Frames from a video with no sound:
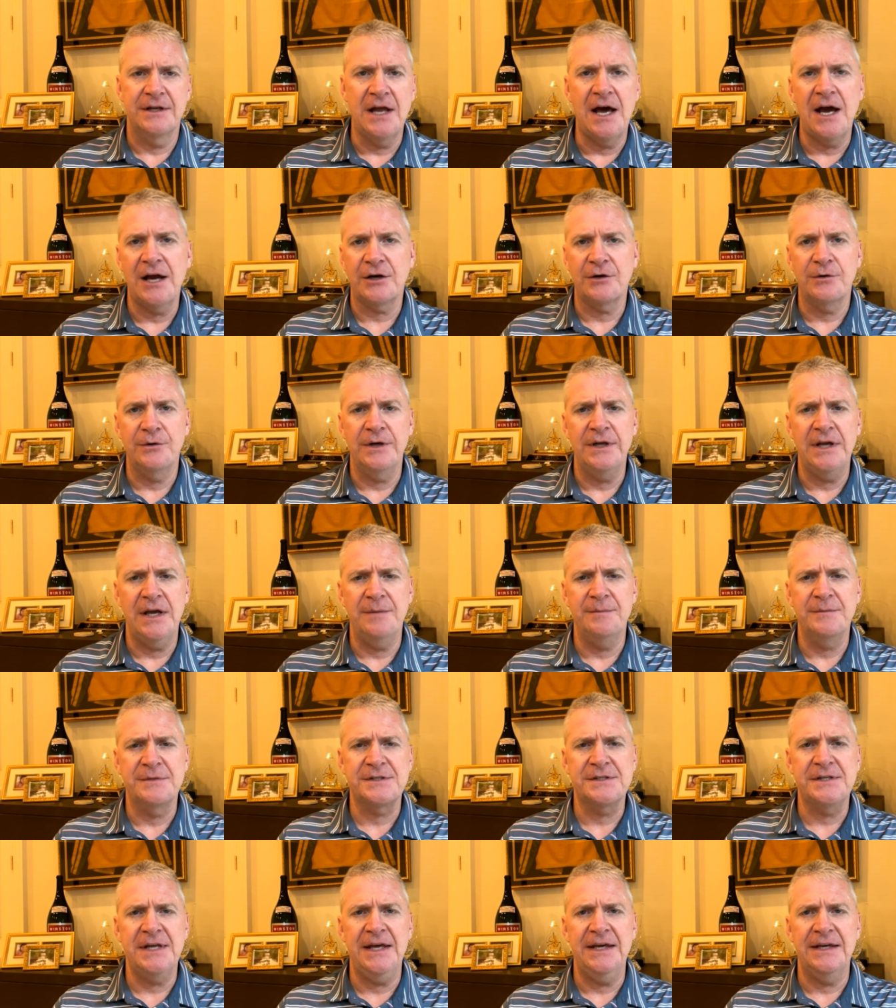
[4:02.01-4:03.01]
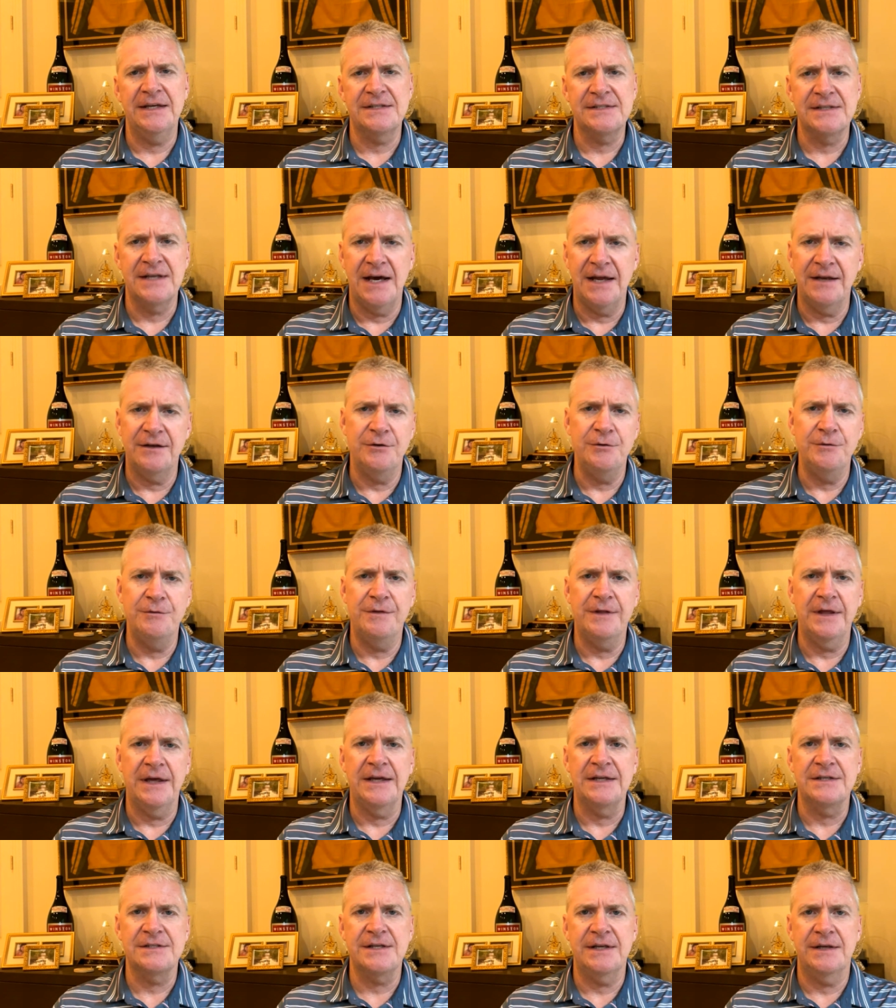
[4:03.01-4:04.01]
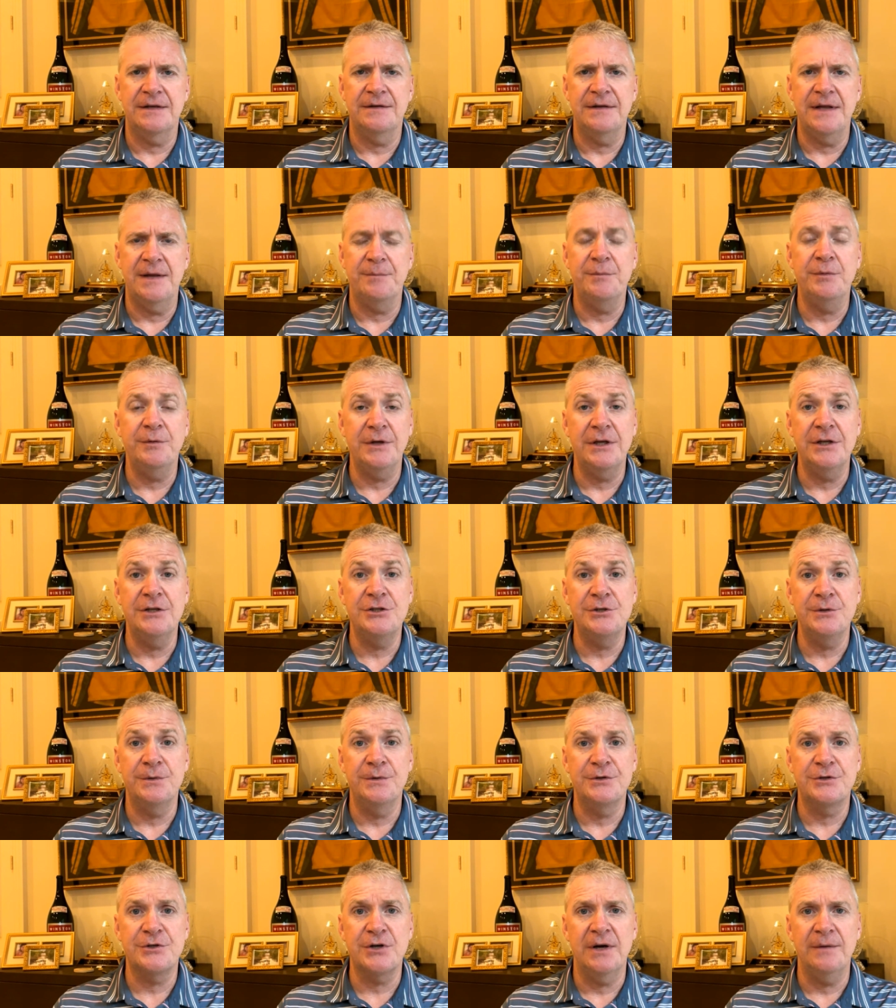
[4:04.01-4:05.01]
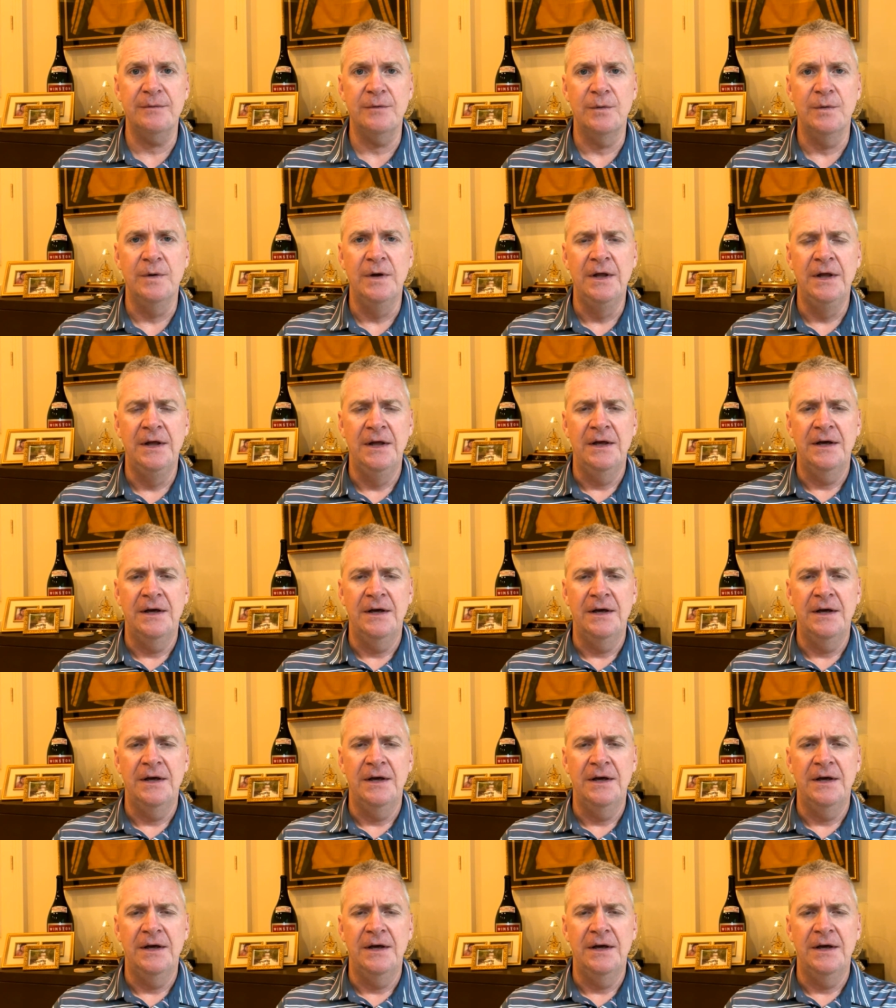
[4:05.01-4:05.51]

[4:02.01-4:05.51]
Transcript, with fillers: not create mistakes, not do things that, that get you in trouble.